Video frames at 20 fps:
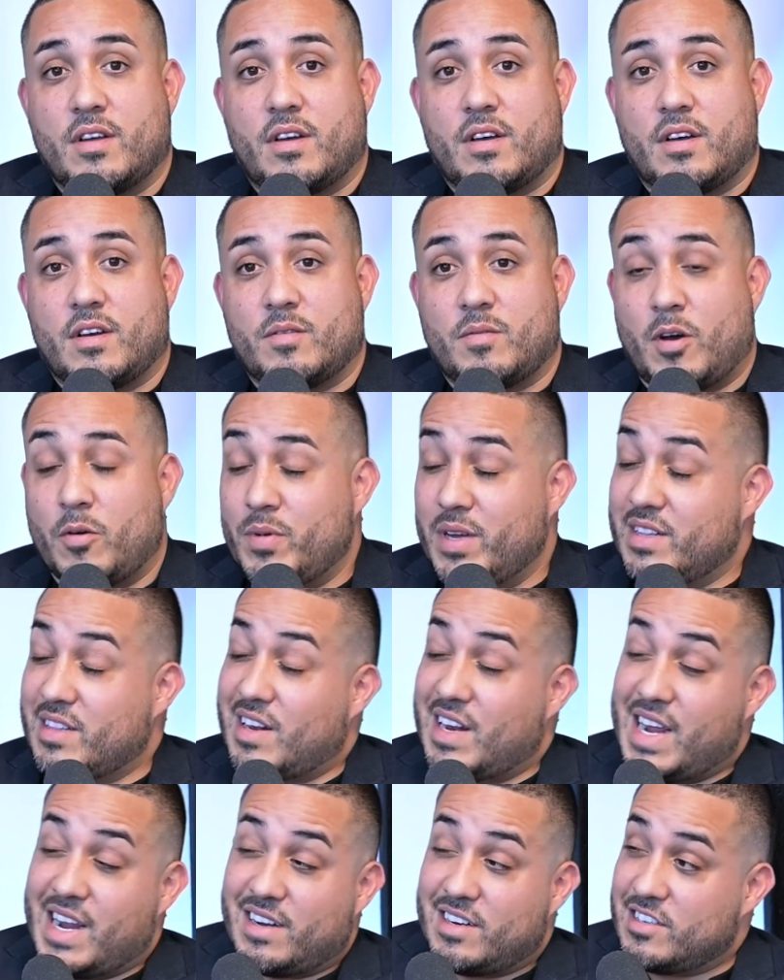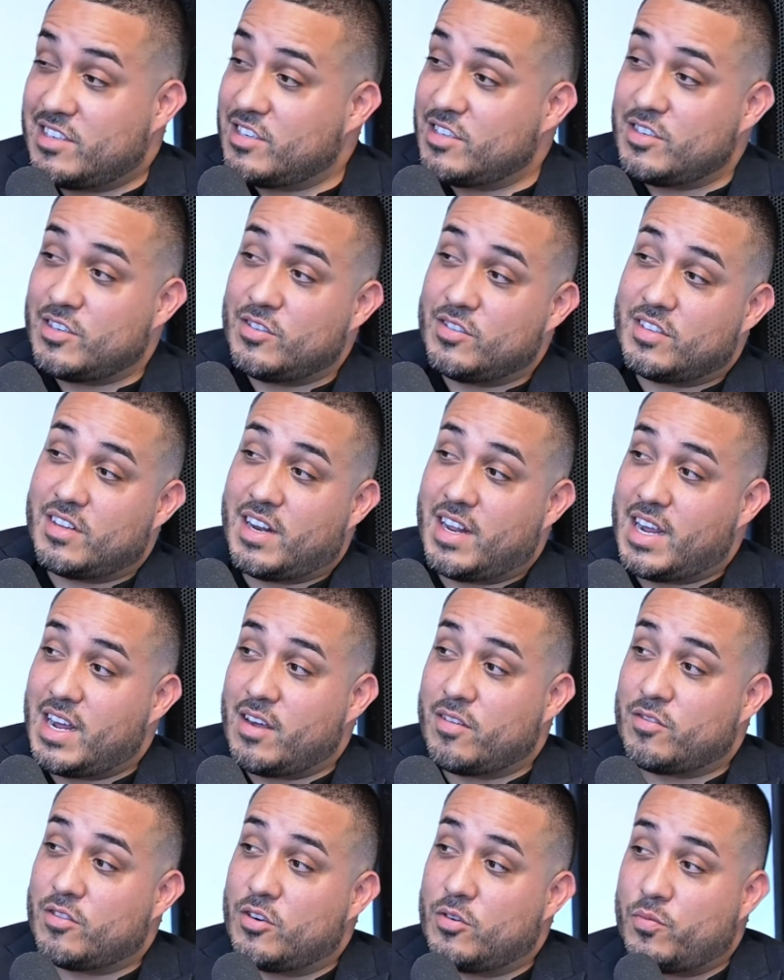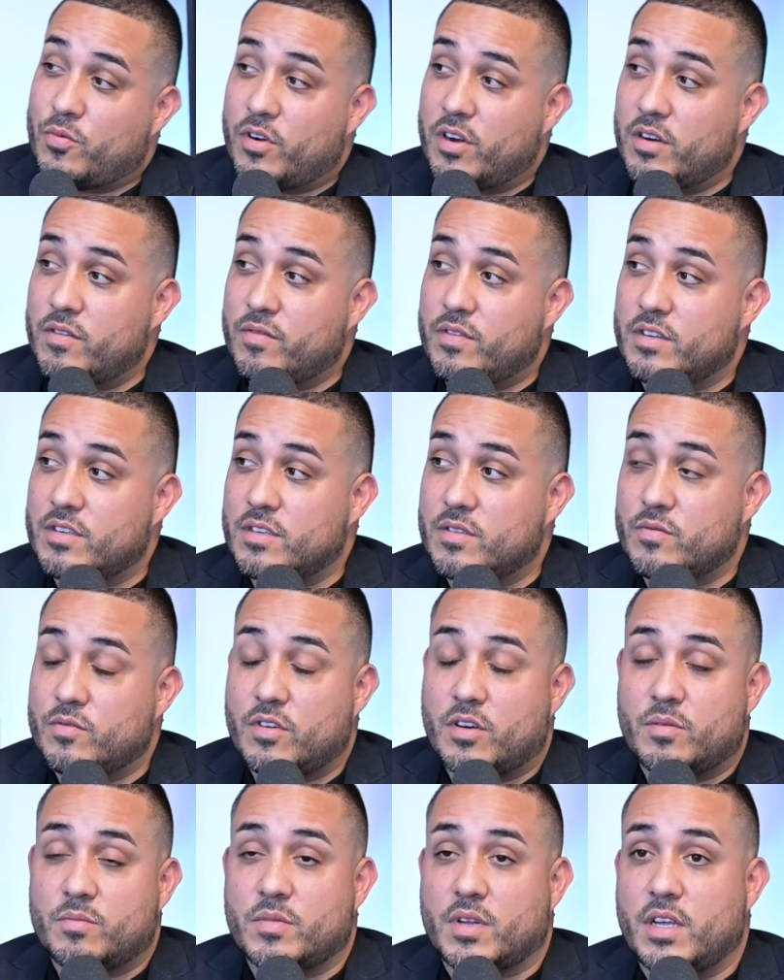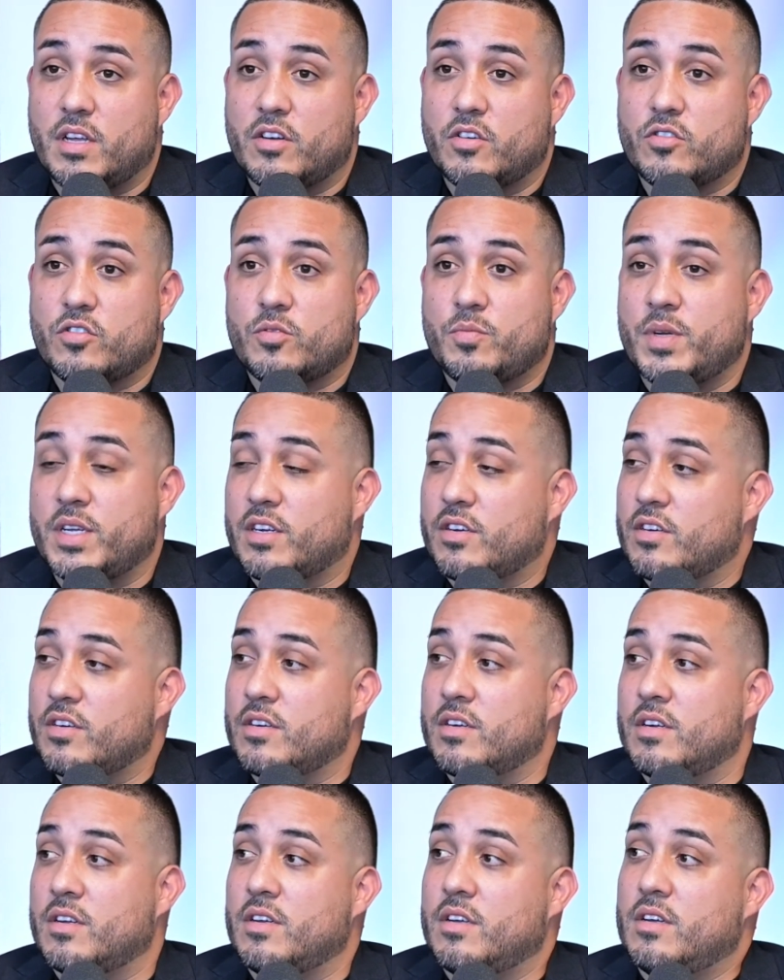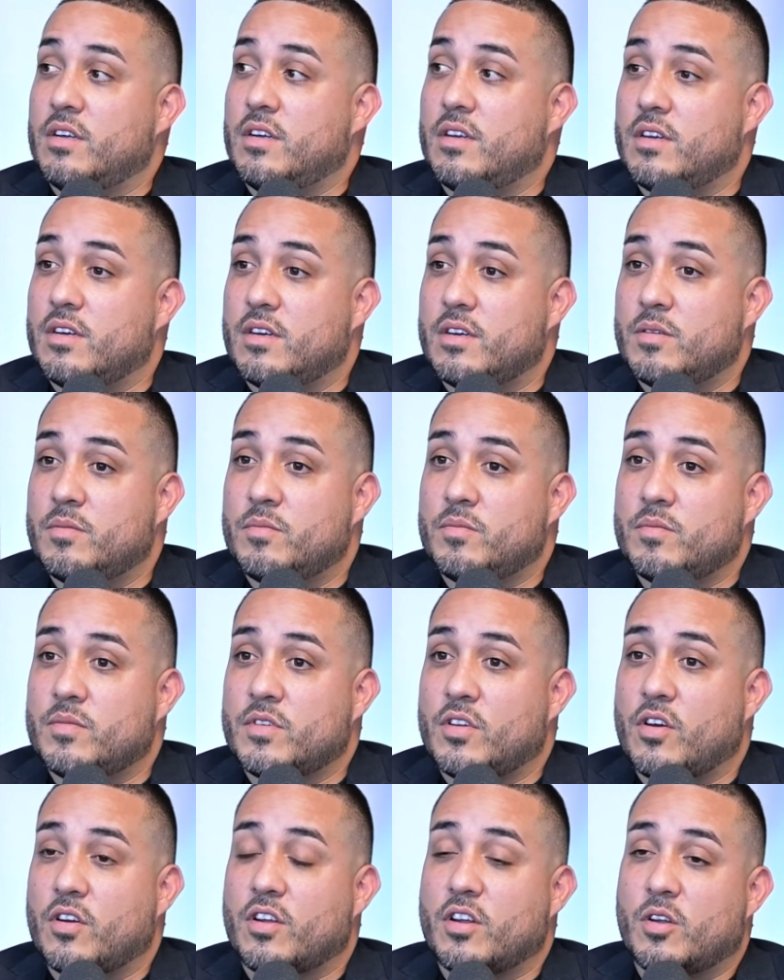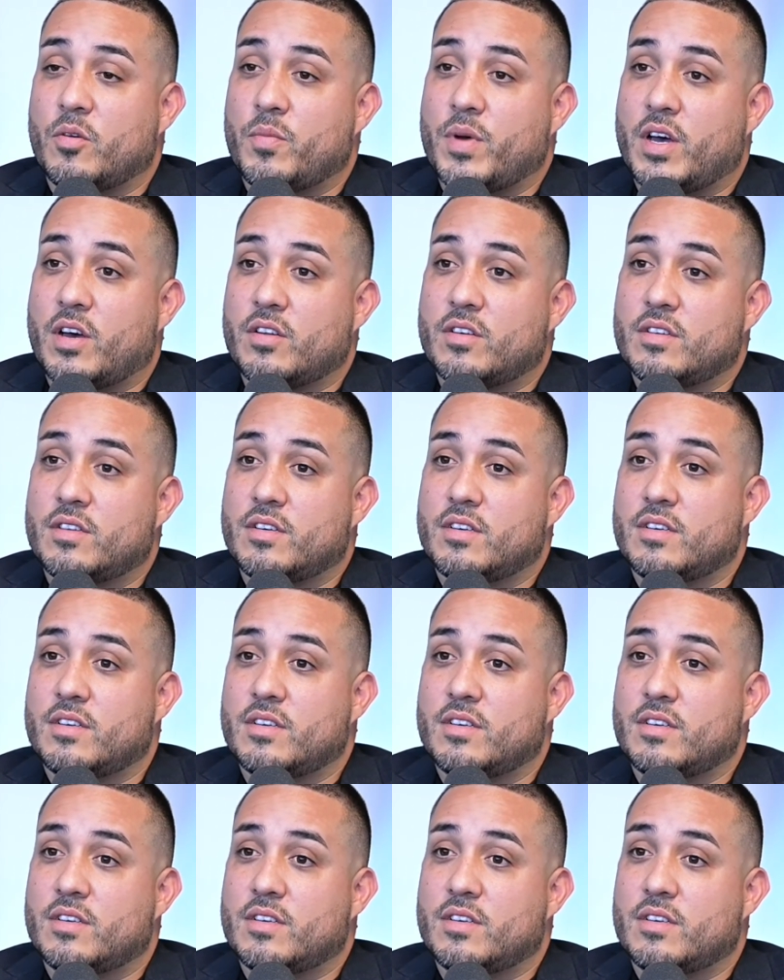I'll be at the Land Institute the day after the Prairie Festival. I'm the keynote speaker, talking about